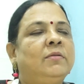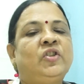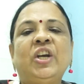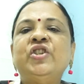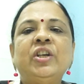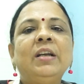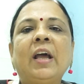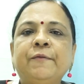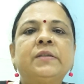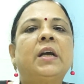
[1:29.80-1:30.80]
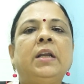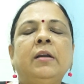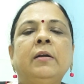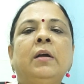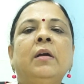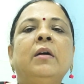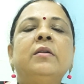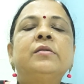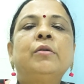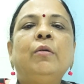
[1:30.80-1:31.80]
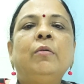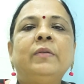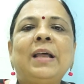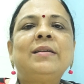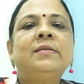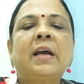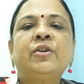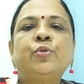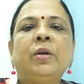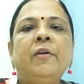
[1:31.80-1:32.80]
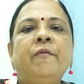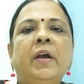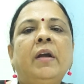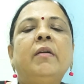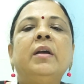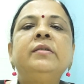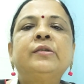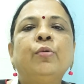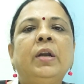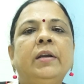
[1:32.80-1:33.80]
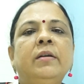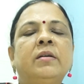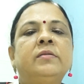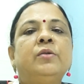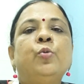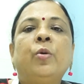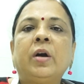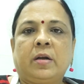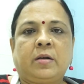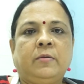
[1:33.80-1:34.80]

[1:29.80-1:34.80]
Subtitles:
change in lifestyle. So that is actually where insulin doesn't work.